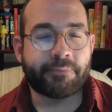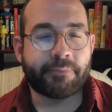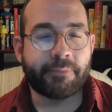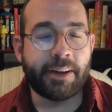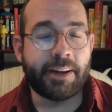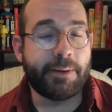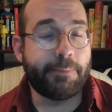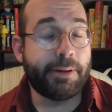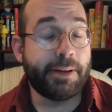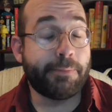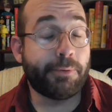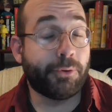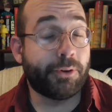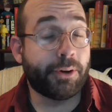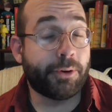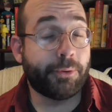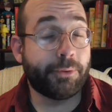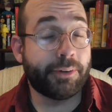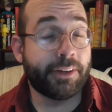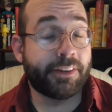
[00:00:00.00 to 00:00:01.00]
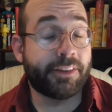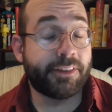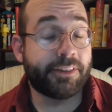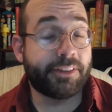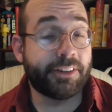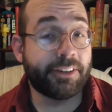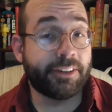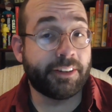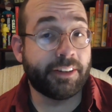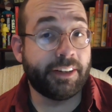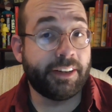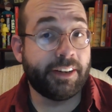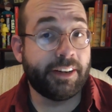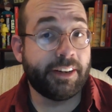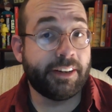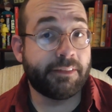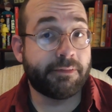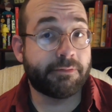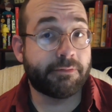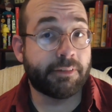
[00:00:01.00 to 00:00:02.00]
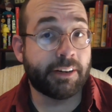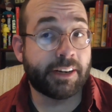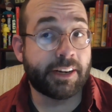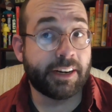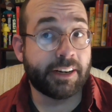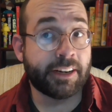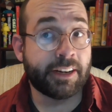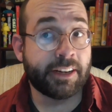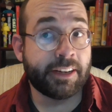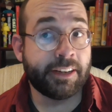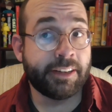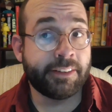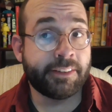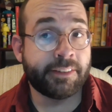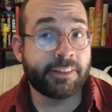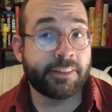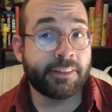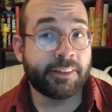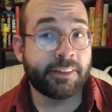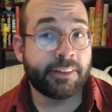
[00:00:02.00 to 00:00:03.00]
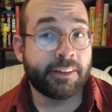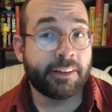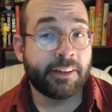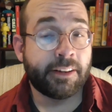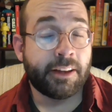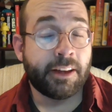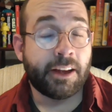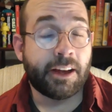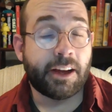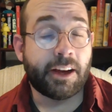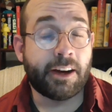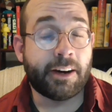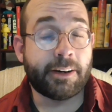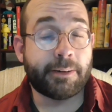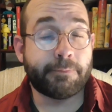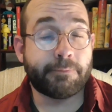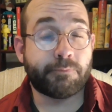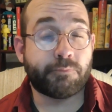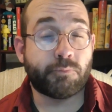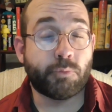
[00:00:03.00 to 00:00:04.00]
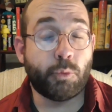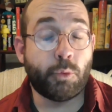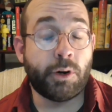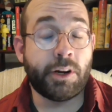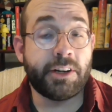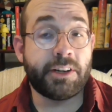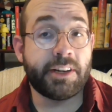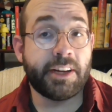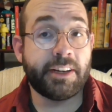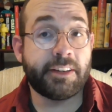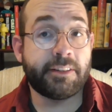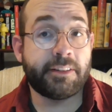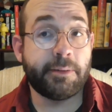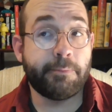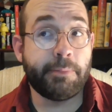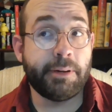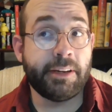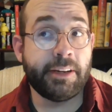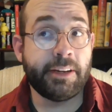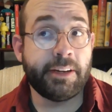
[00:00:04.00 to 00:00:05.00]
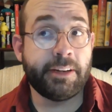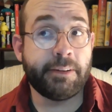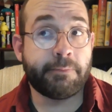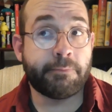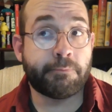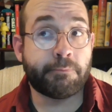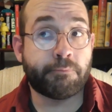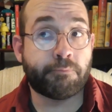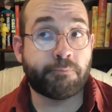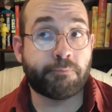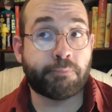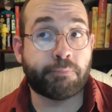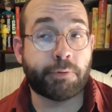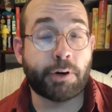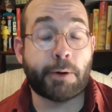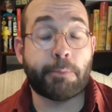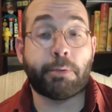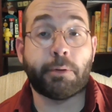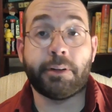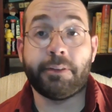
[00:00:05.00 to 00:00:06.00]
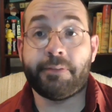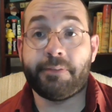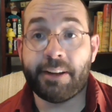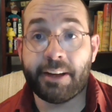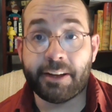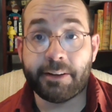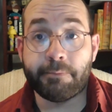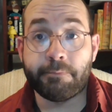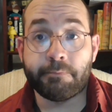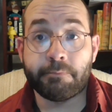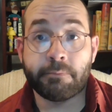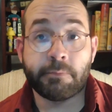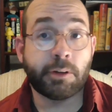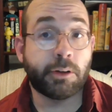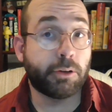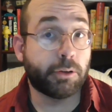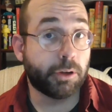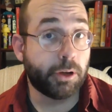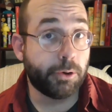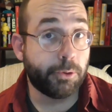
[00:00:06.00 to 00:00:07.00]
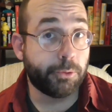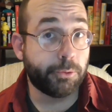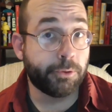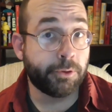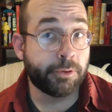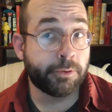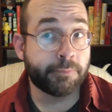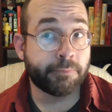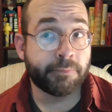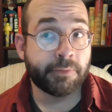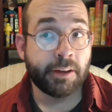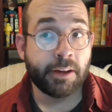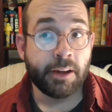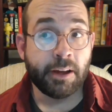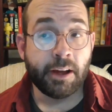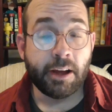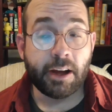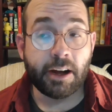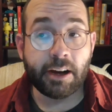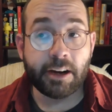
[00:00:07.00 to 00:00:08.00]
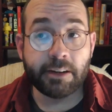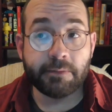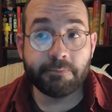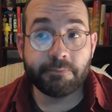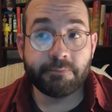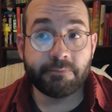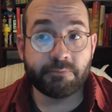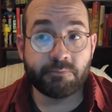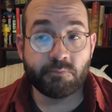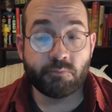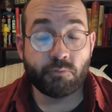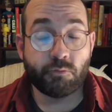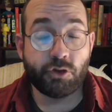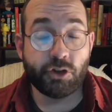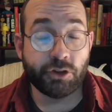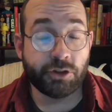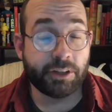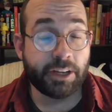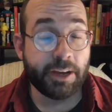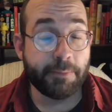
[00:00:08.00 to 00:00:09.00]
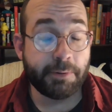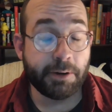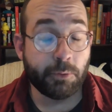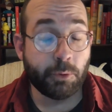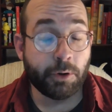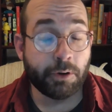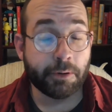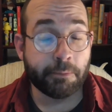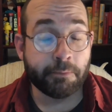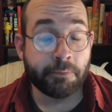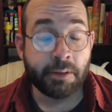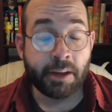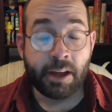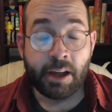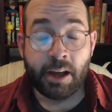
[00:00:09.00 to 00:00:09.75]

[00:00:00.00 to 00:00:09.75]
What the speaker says: Many people don't necessarily recognize what it takes to be properly fed, clothed, just keeping warm.